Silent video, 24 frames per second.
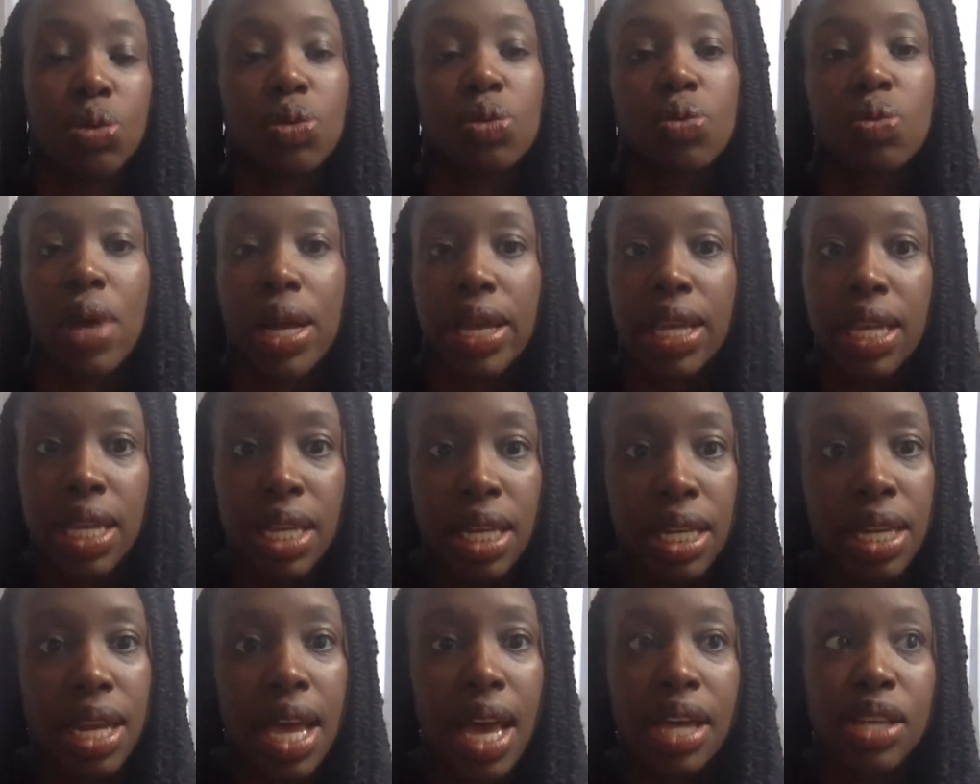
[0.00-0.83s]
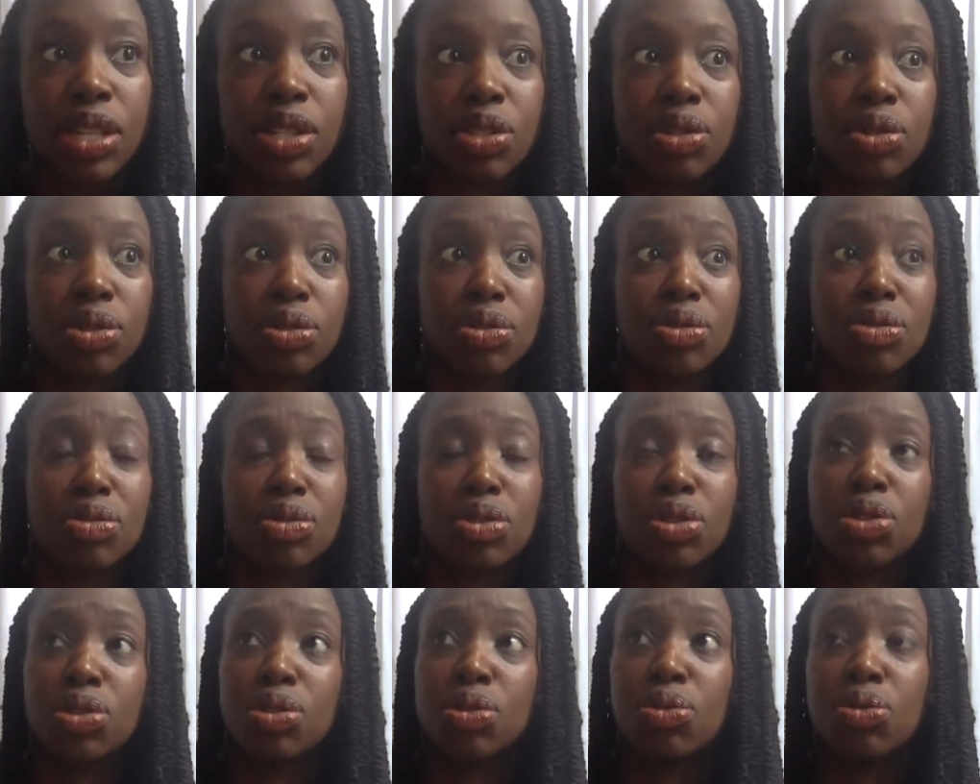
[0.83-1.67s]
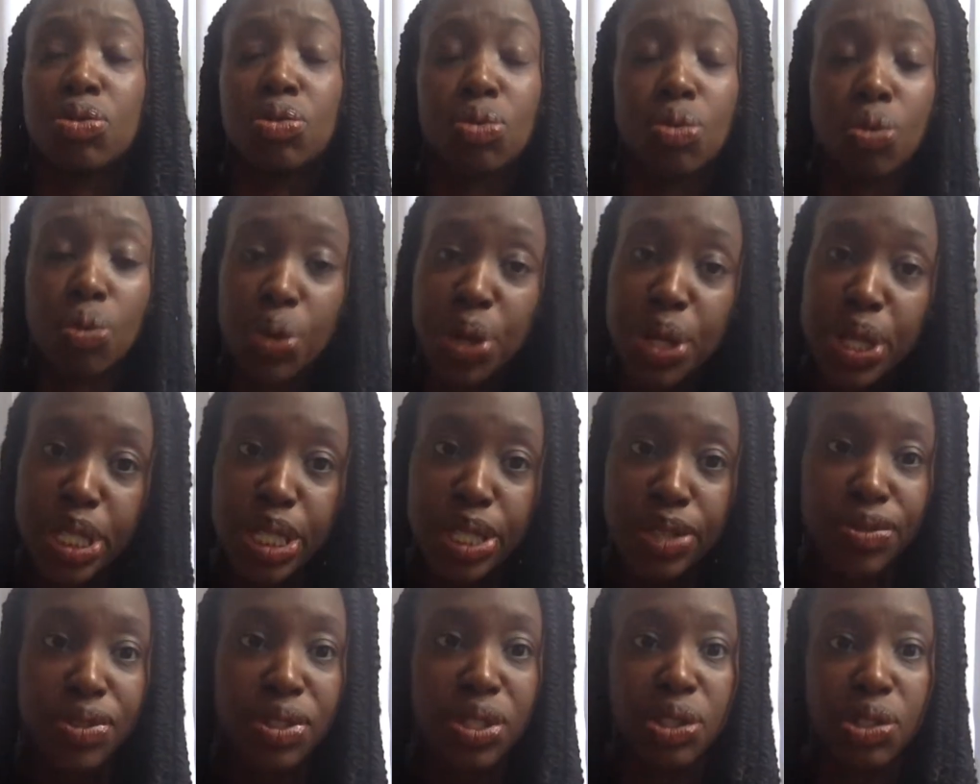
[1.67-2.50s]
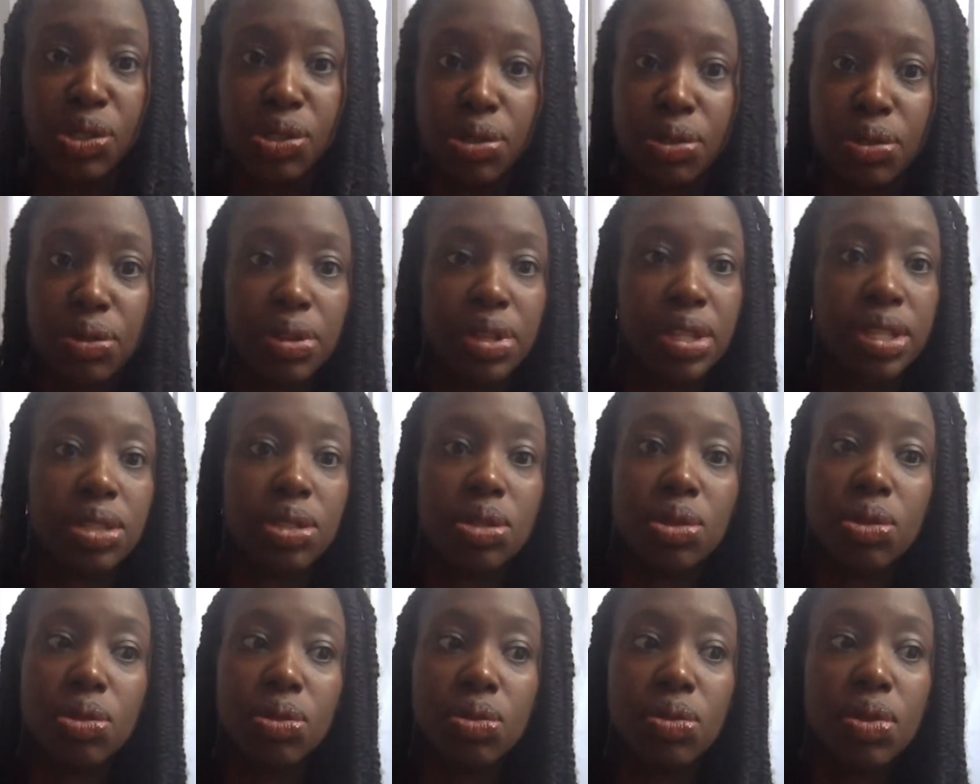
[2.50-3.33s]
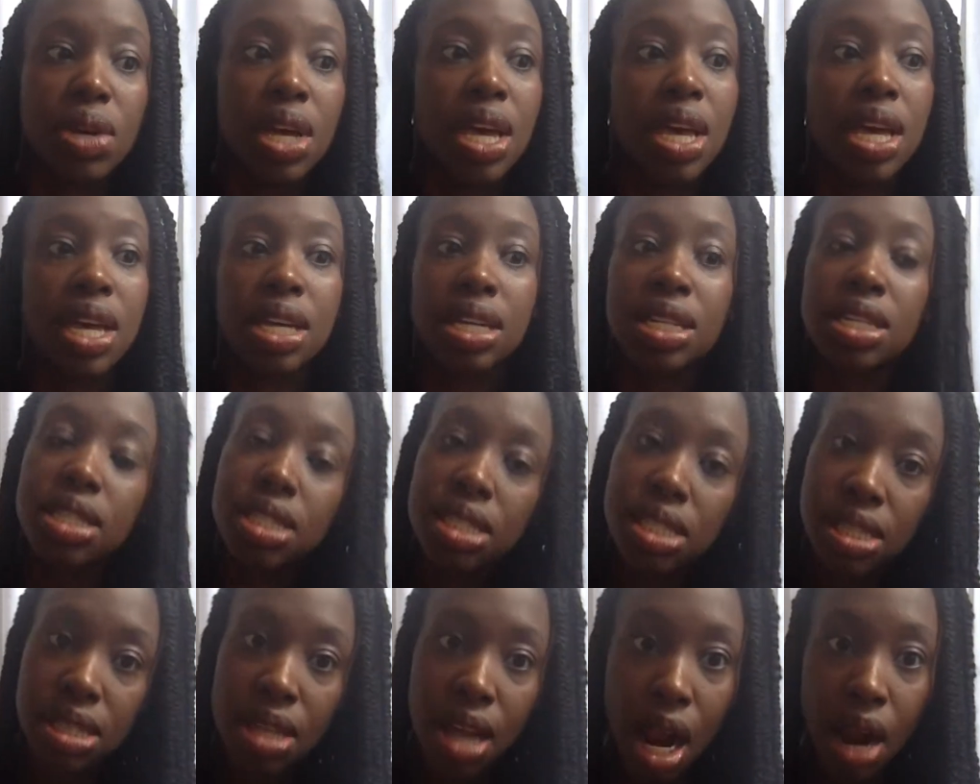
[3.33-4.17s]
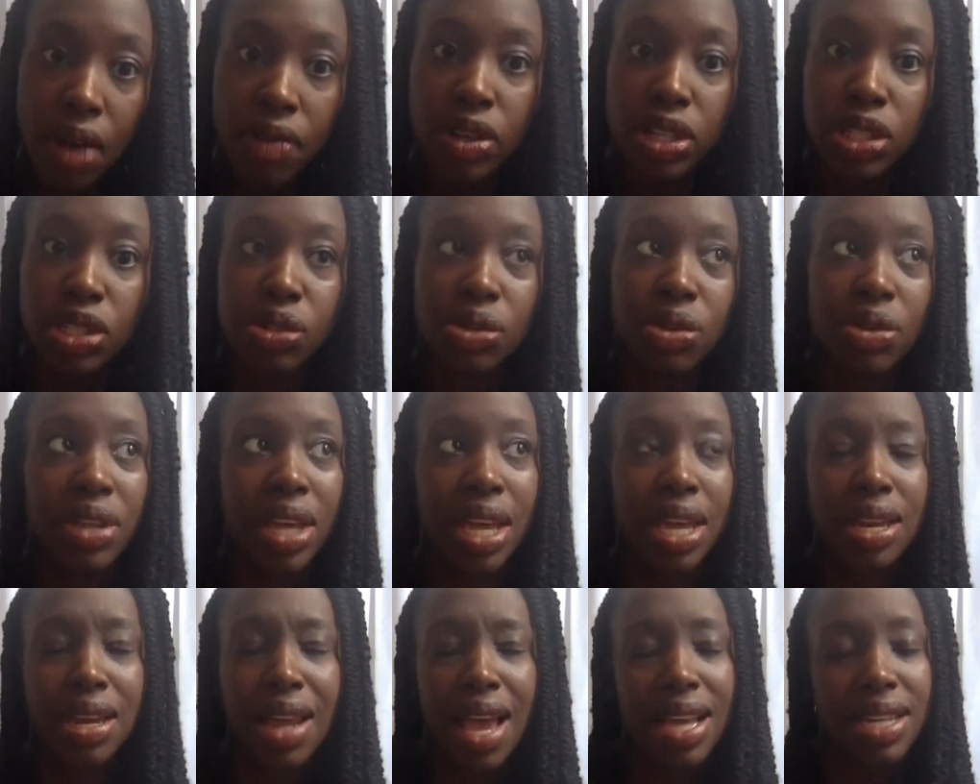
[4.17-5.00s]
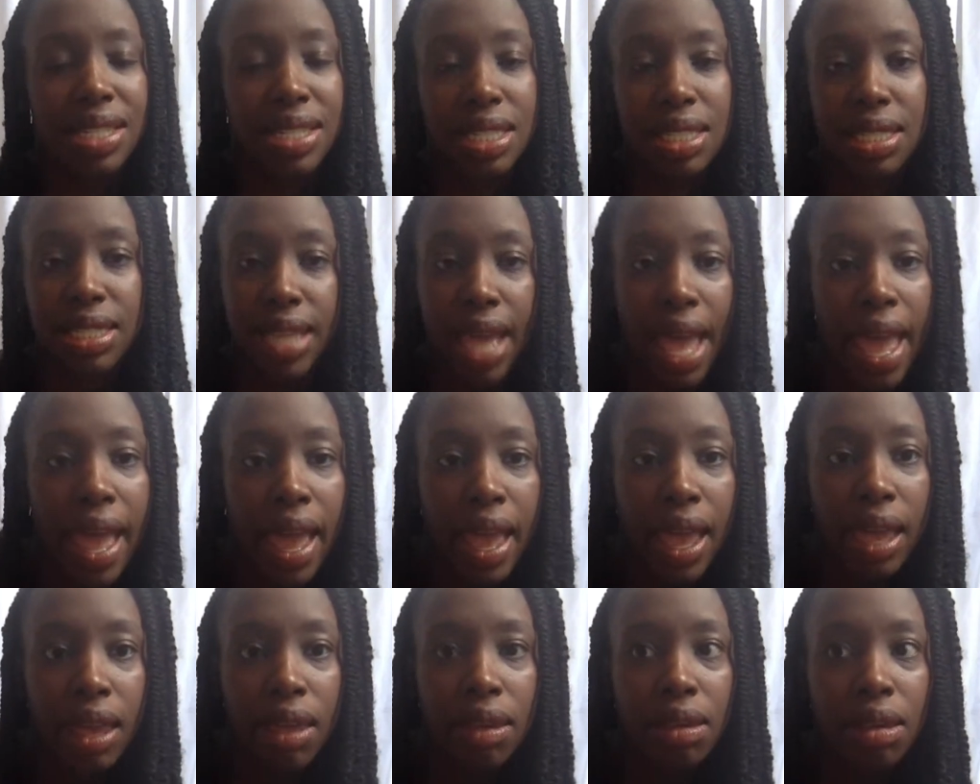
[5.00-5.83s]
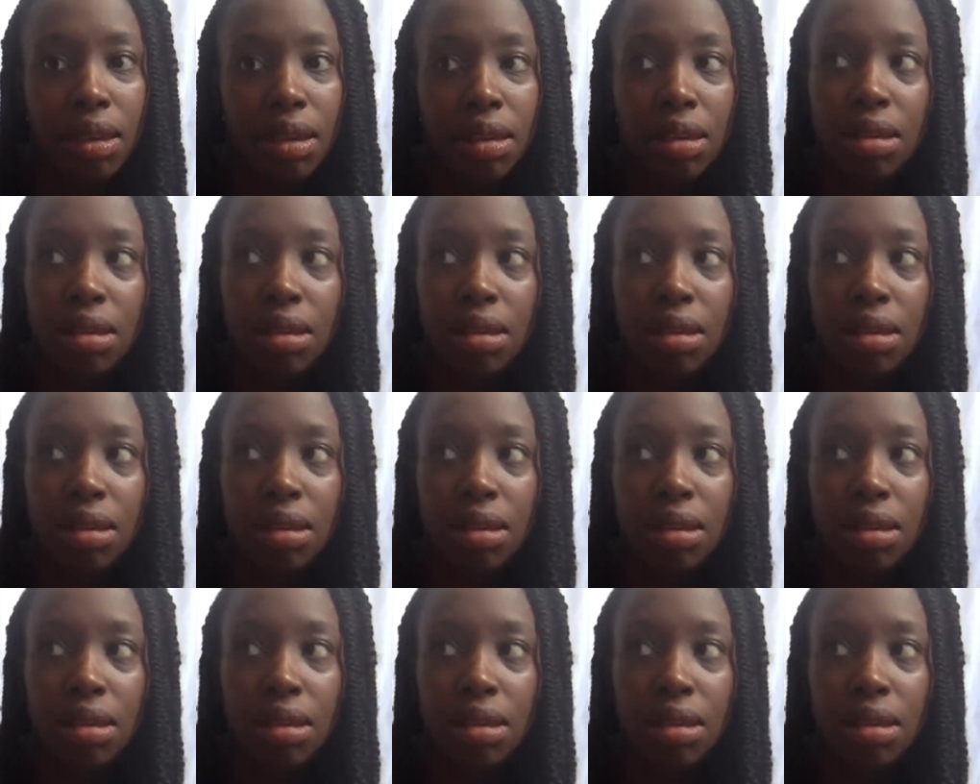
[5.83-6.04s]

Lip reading: recognize truth, to reach for truth, to discover truth, and not just take